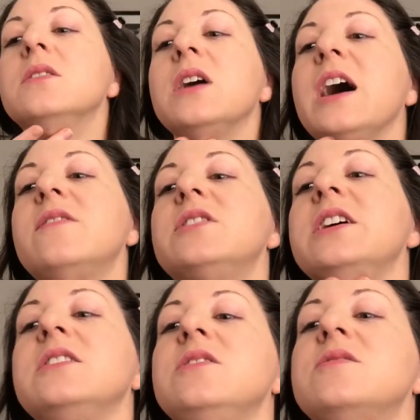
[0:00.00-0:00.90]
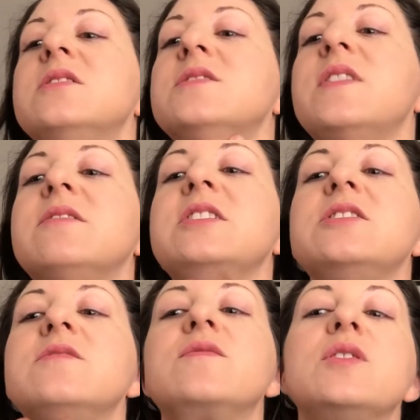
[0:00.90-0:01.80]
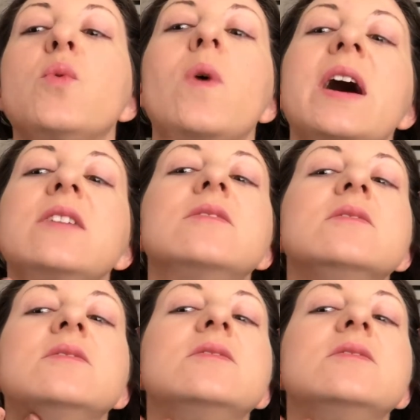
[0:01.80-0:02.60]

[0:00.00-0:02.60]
After I had used this foundation for a while